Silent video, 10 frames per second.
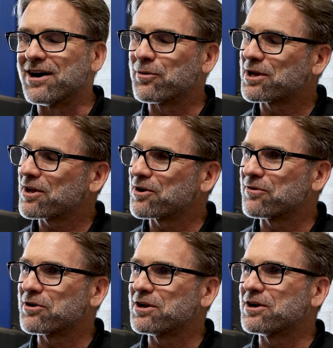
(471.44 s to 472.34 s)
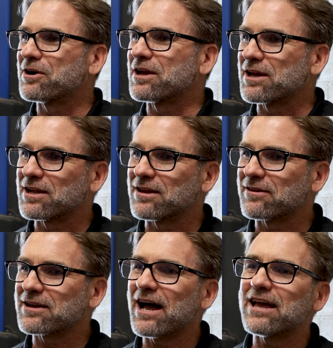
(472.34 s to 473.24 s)
We got it over here, and
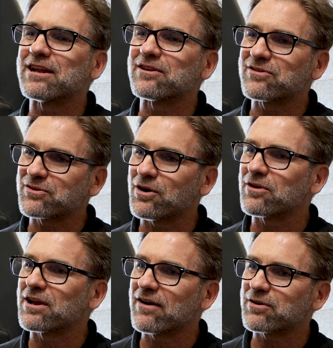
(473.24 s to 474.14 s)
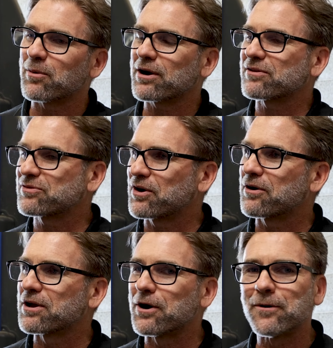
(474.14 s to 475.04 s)
the guy had installed an aftermarket
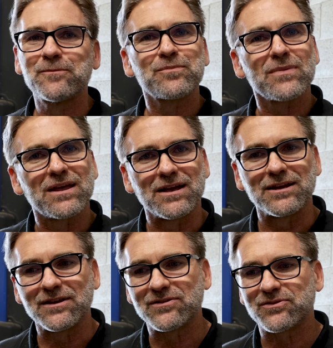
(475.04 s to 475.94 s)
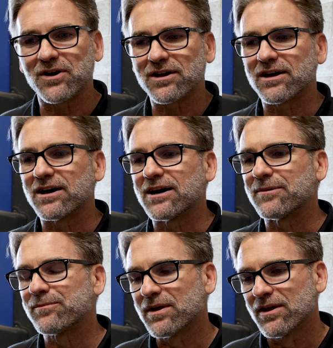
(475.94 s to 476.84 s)
stereo, and he stuck a